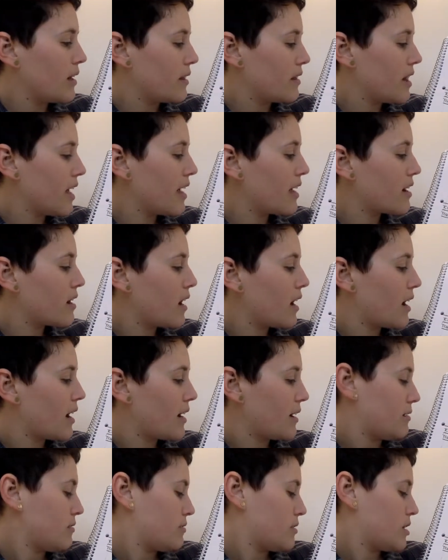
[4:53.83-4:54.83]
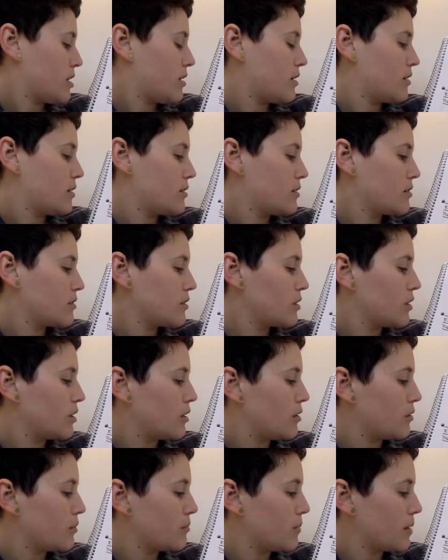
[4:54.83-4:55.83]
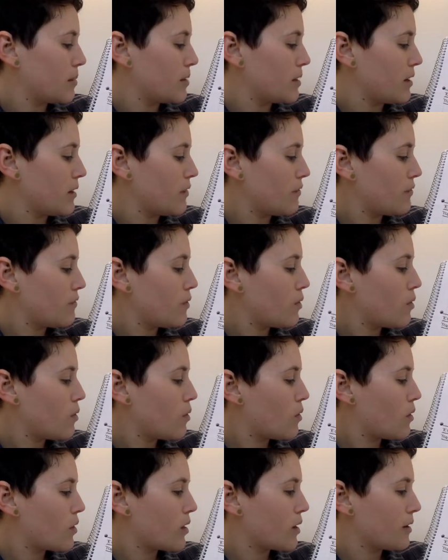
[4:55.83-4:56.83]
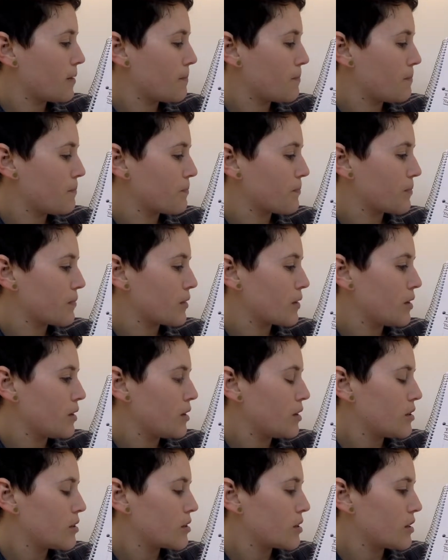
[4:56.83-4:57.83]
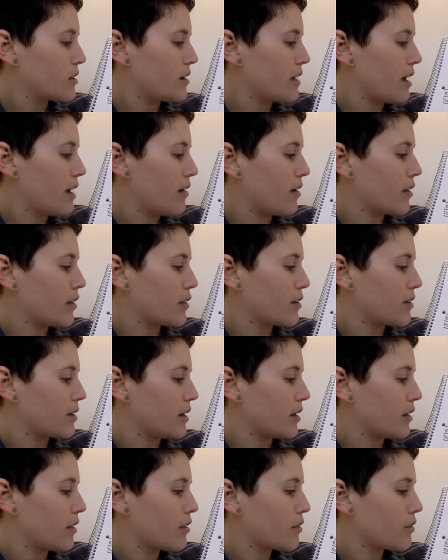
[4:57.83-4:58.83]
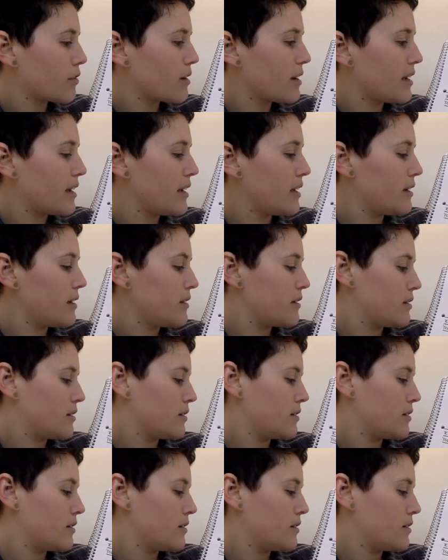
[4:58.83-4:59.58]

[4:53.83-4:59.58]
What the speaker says: They got, maybe a 4. So they're now at 33.